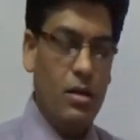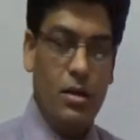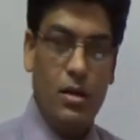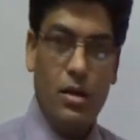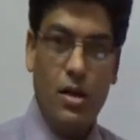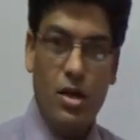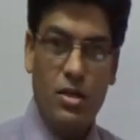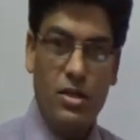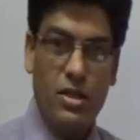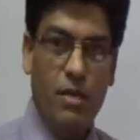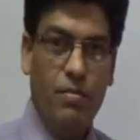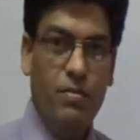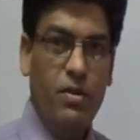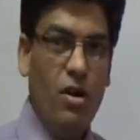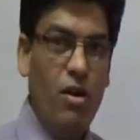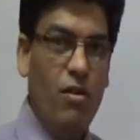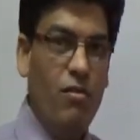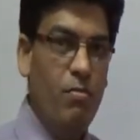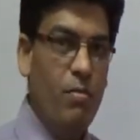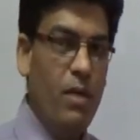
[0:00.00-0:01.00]
concept
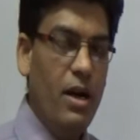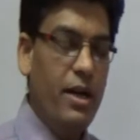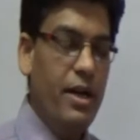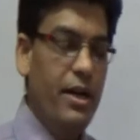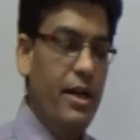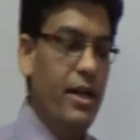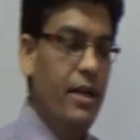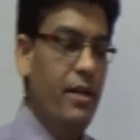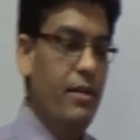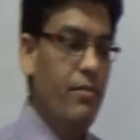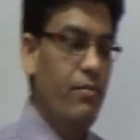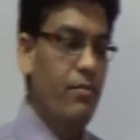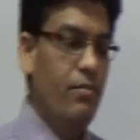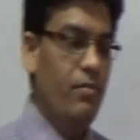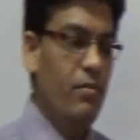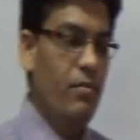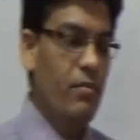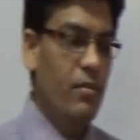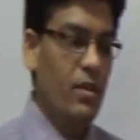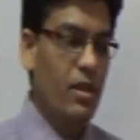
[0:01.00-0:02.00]
of marketing,
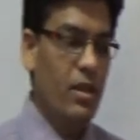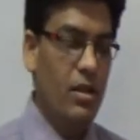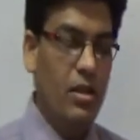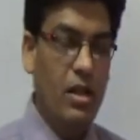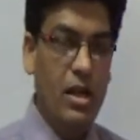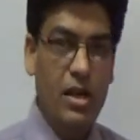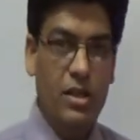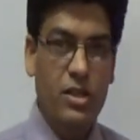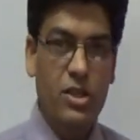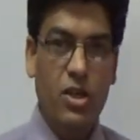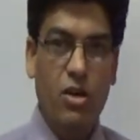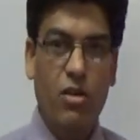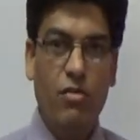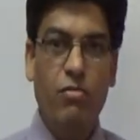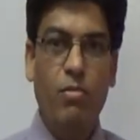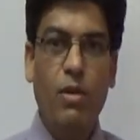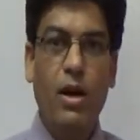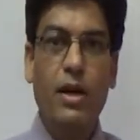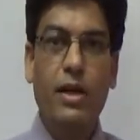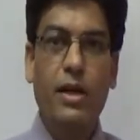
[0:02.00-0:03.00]
nature
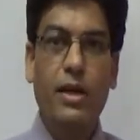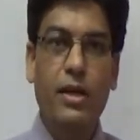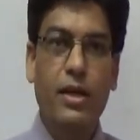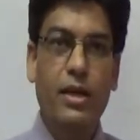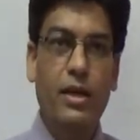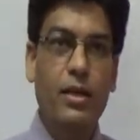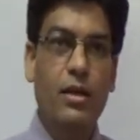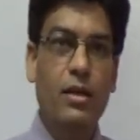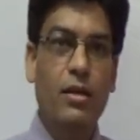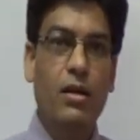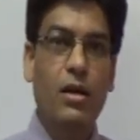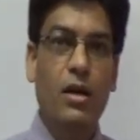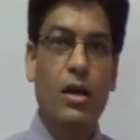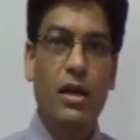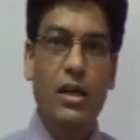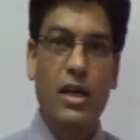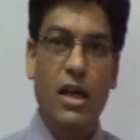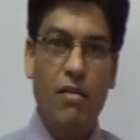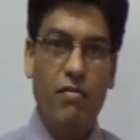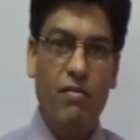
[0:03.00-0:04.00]
of marketing,
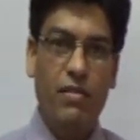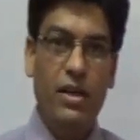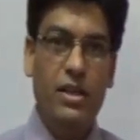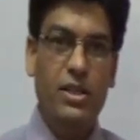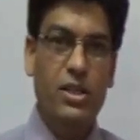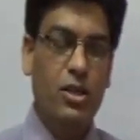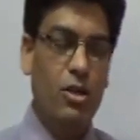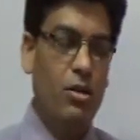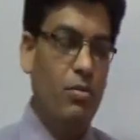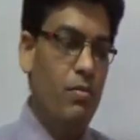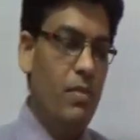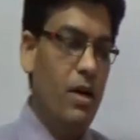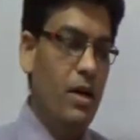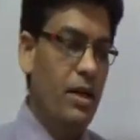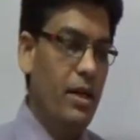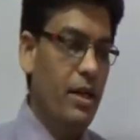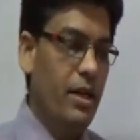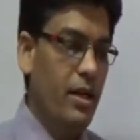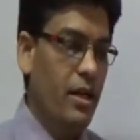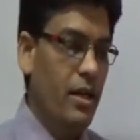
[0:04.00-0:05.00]
definition of
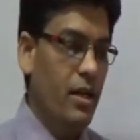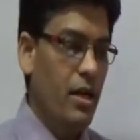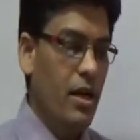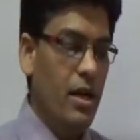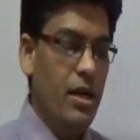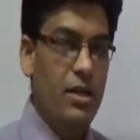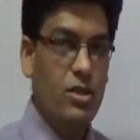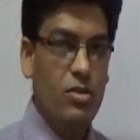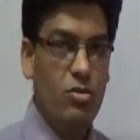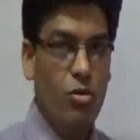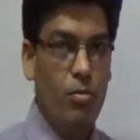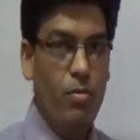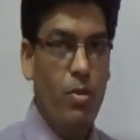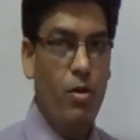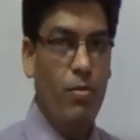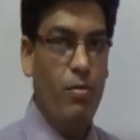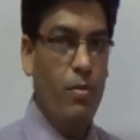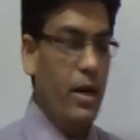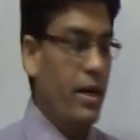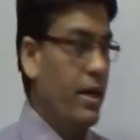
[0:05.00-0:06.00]
marketing and scope
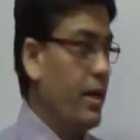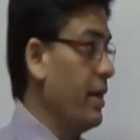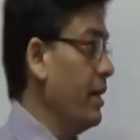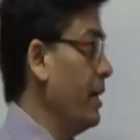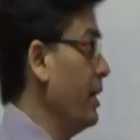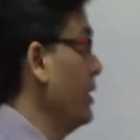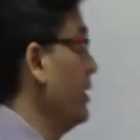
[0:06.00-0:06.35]
of marketing.